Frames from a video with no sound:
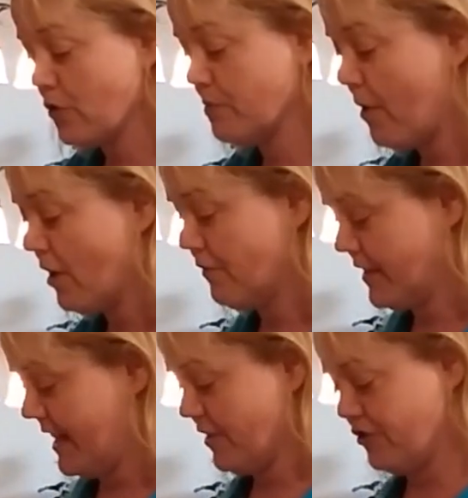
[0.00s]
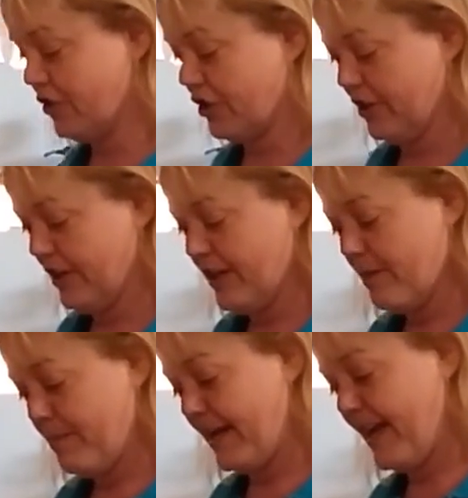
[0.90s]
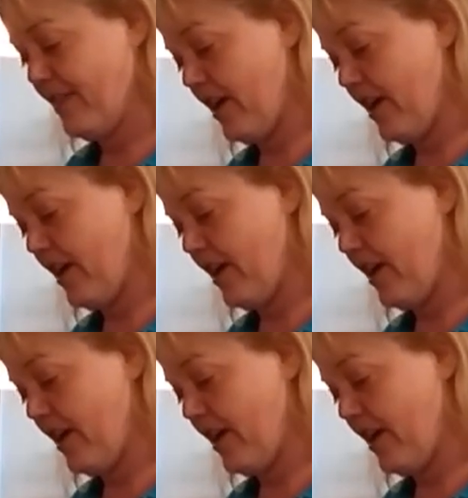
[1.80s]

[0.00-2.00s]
most part for Dexter, but I